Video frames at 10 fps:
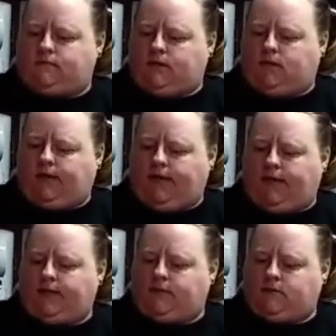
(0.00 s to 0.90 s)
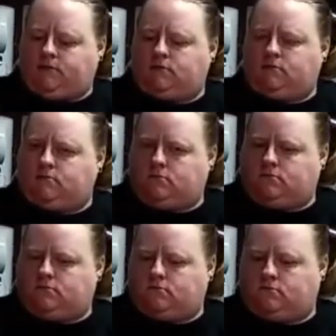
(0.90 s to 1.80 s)
you know, hand
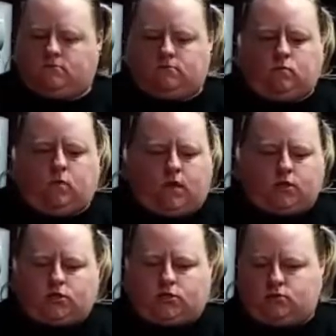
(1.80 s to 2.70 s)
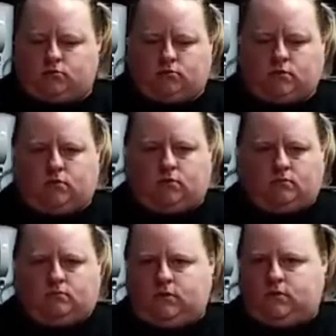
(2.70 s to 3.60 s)
wash little